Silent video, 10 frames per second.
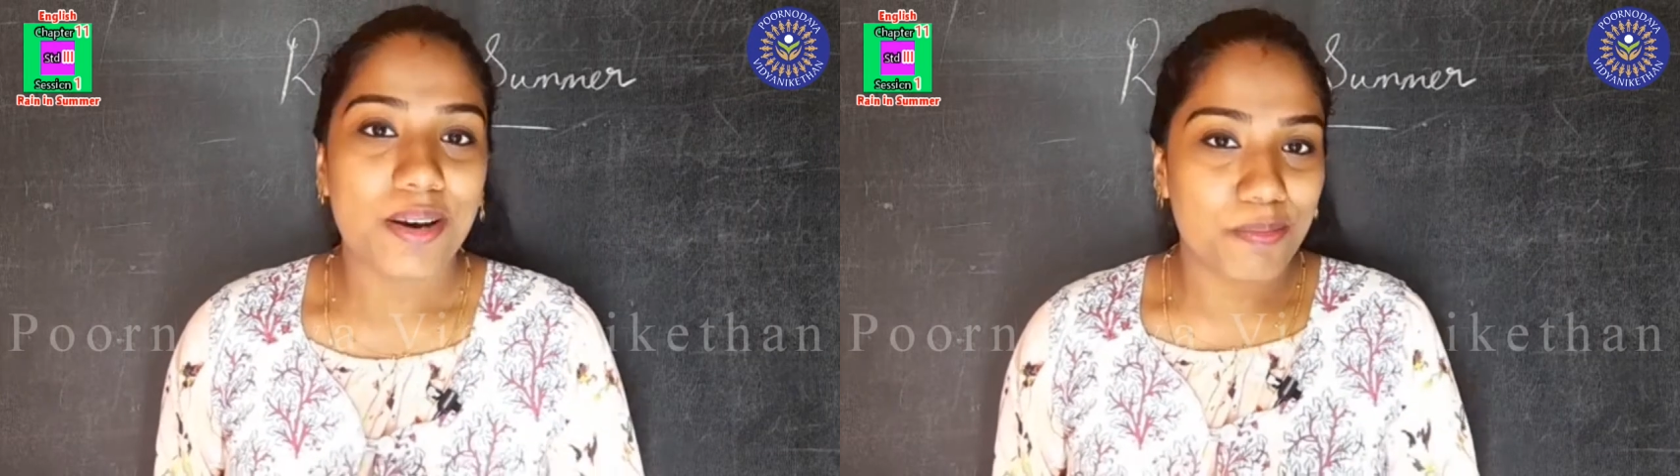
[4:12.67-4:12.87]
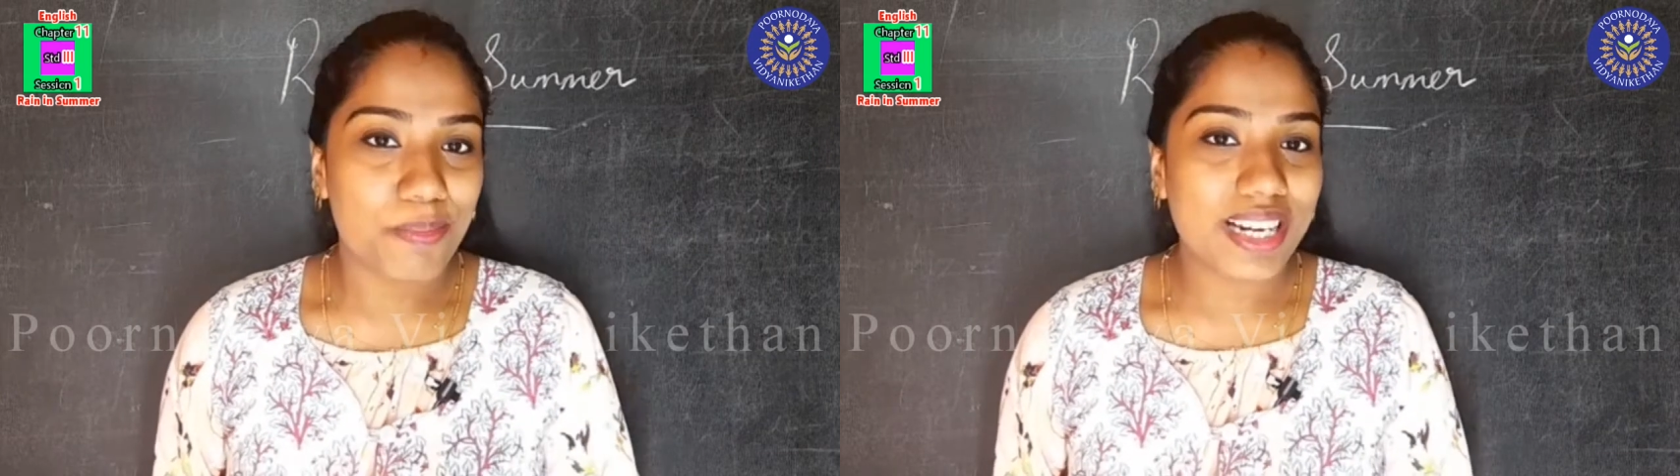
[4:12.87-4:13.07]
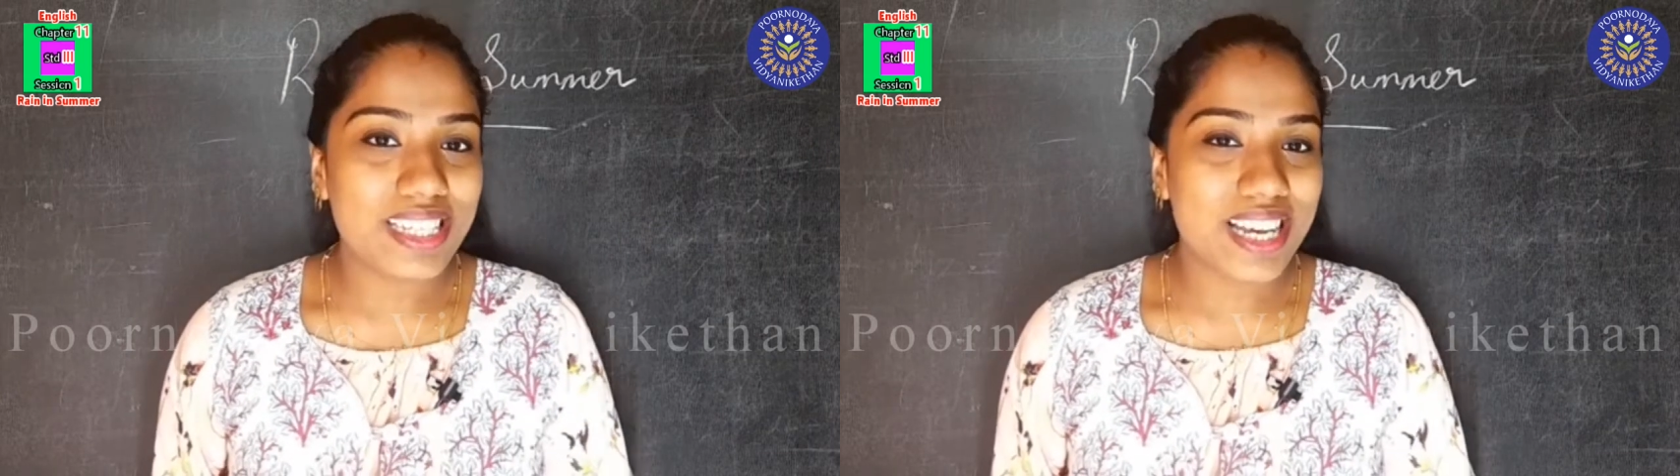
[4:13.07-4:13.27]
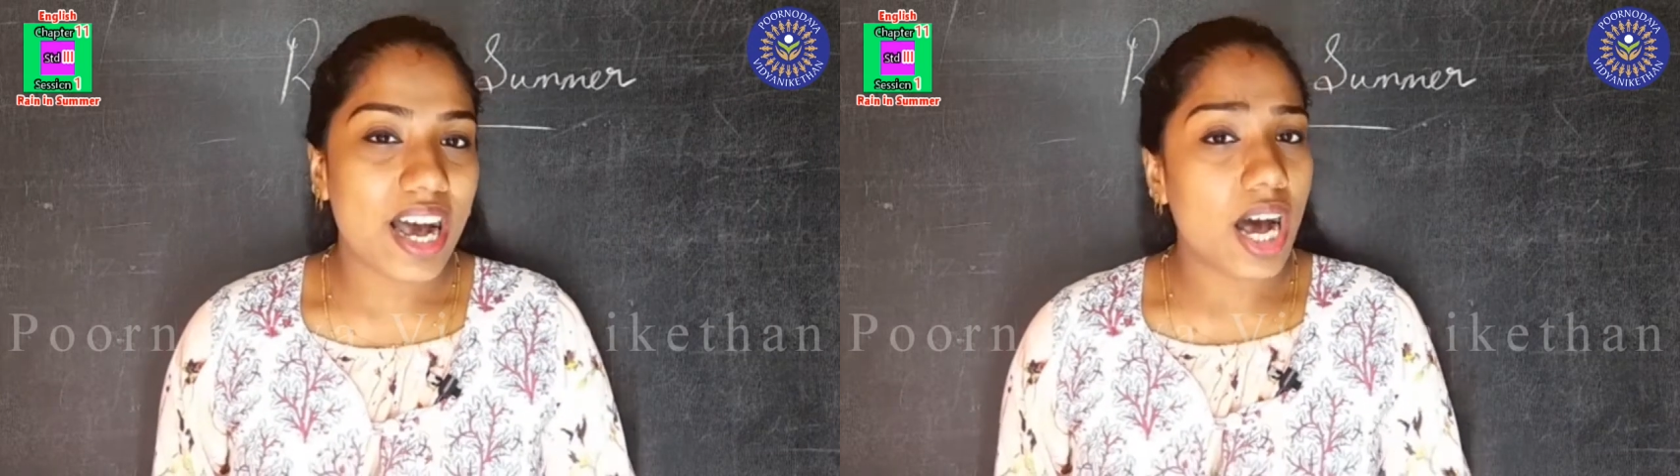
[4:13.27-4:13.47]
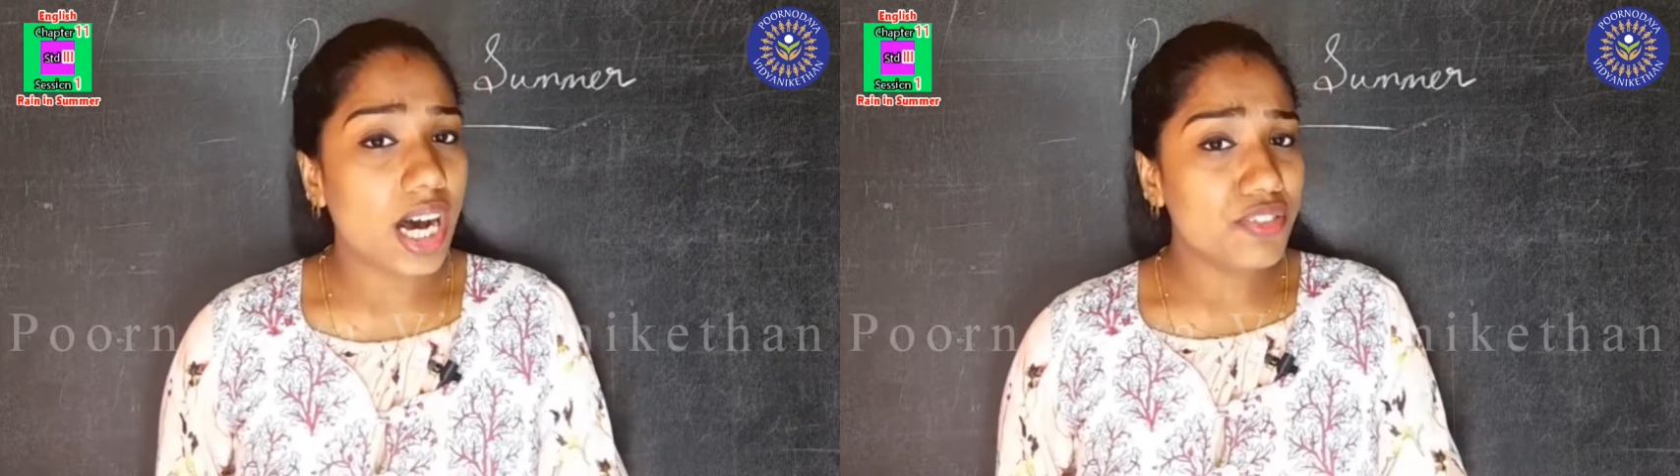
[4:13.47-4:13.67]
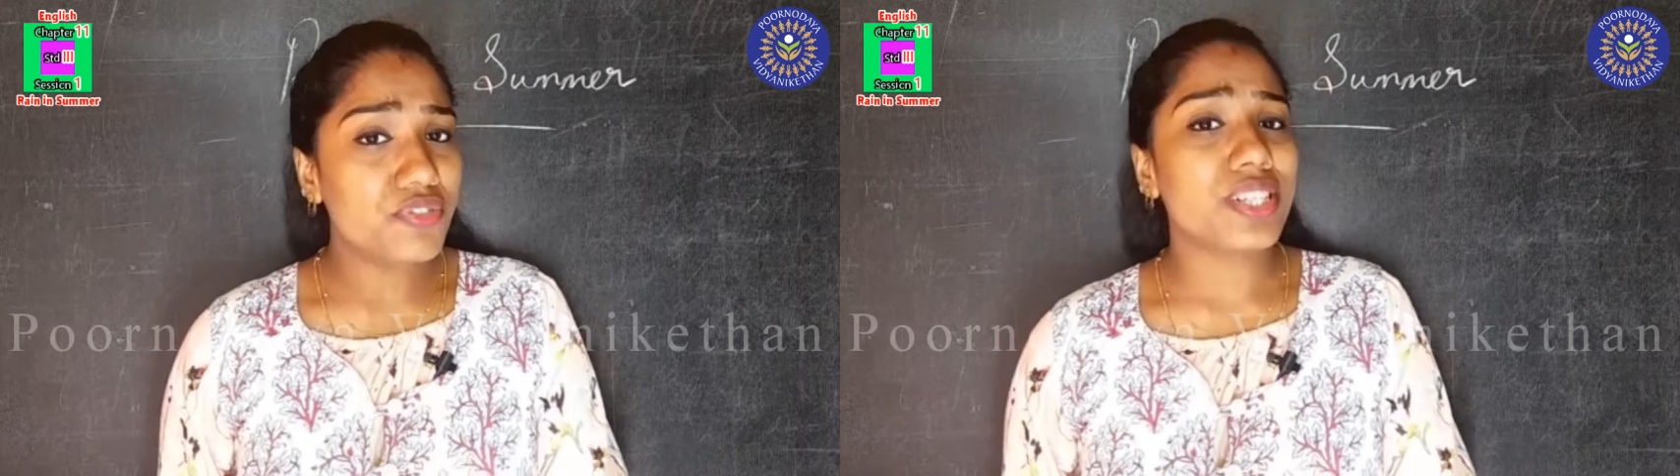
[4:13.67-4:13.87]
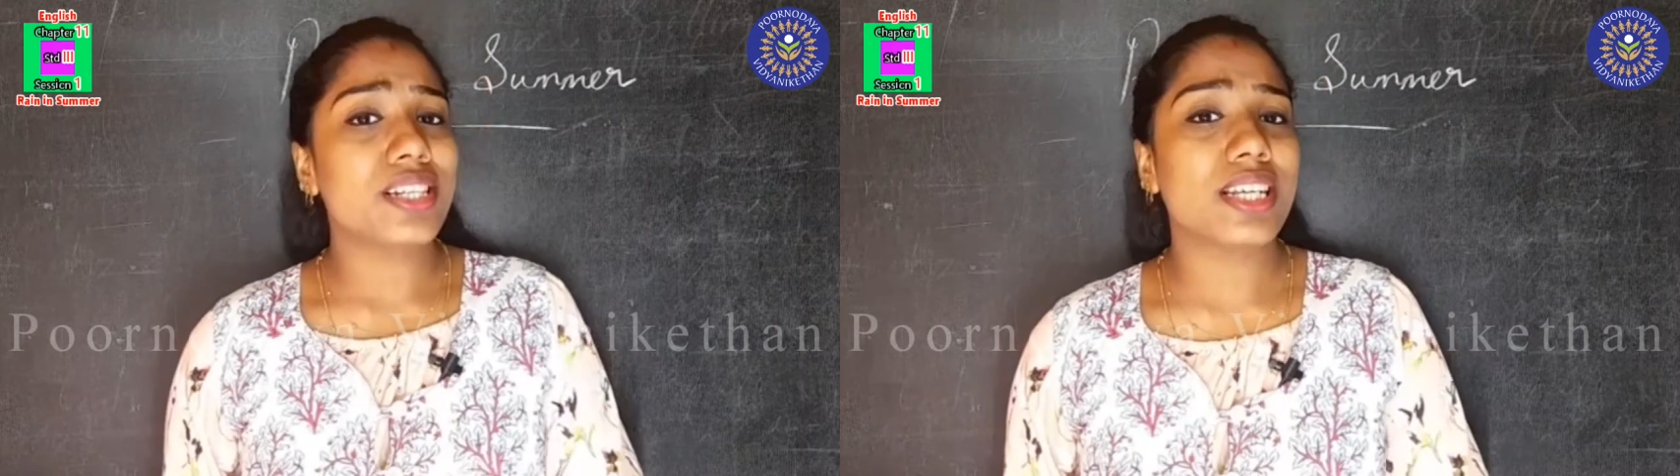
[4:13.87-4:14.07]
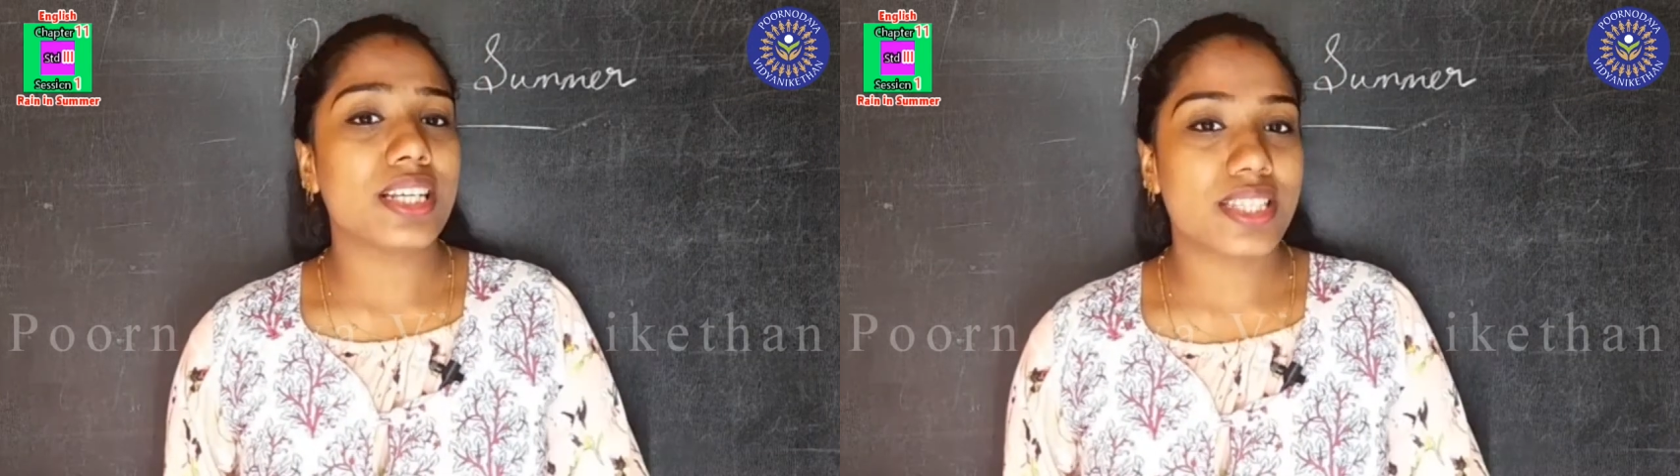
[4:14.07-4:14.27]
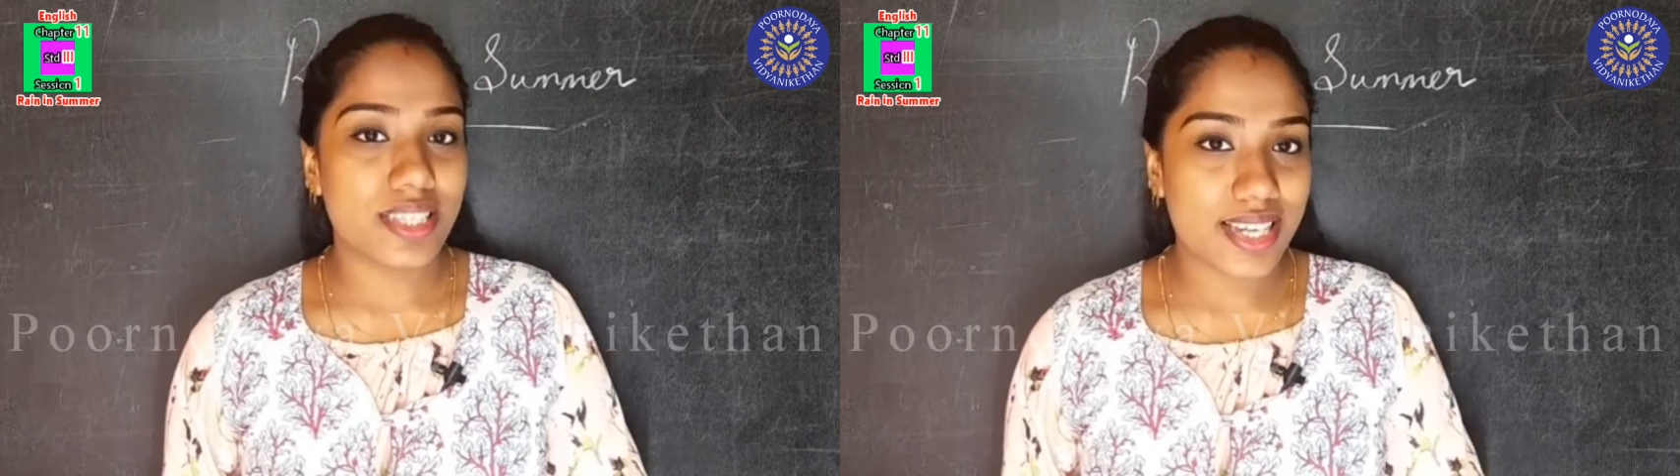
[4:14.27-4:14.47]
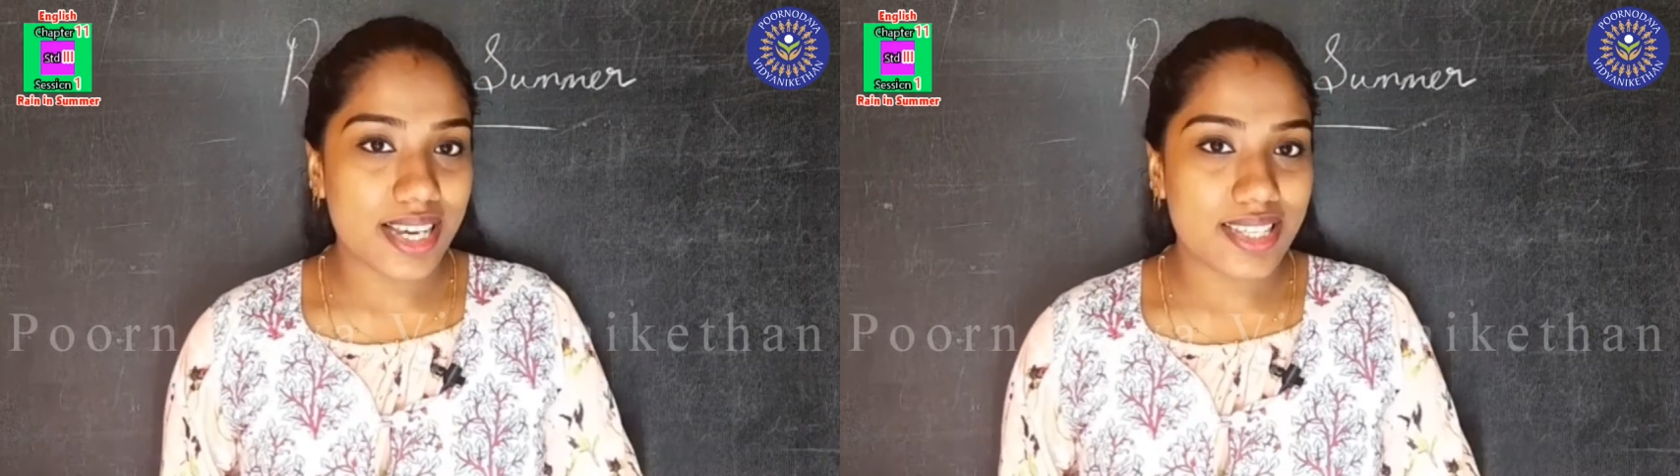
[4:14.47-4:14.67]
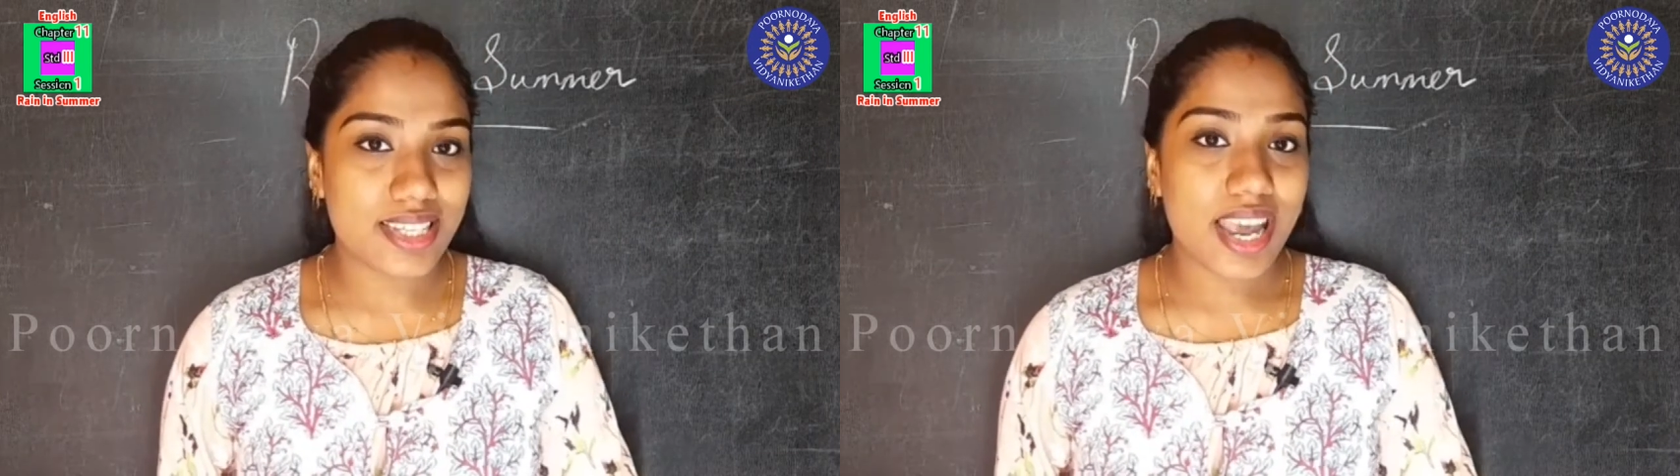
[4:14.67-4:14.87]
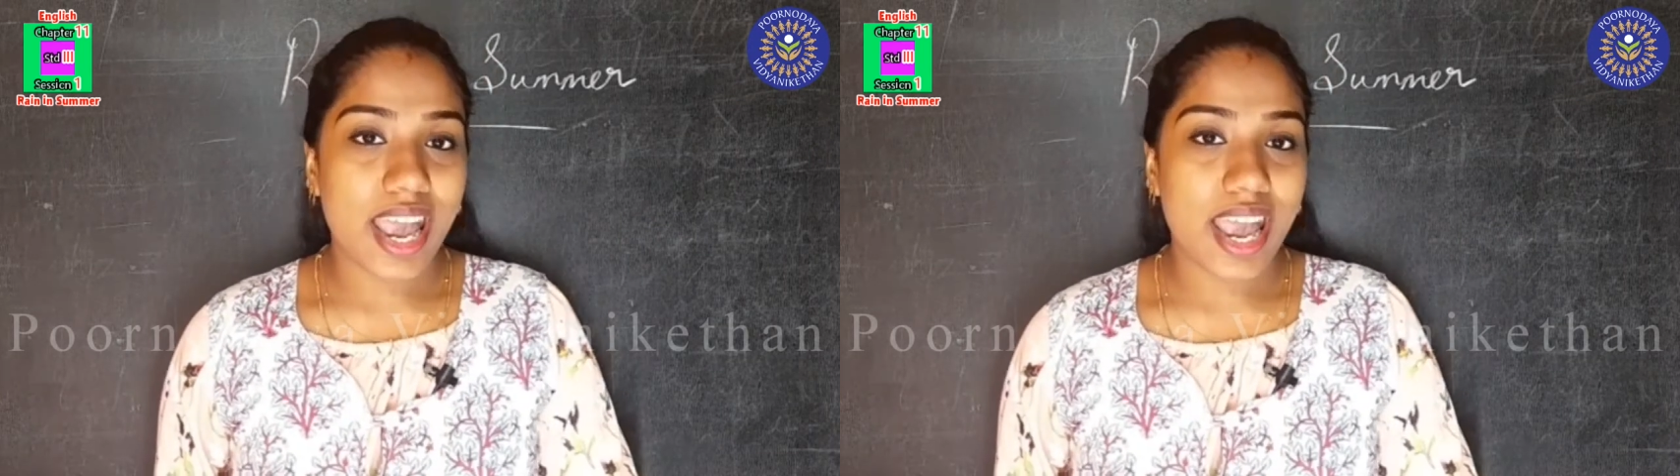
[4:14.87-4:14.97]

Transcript: But after this dust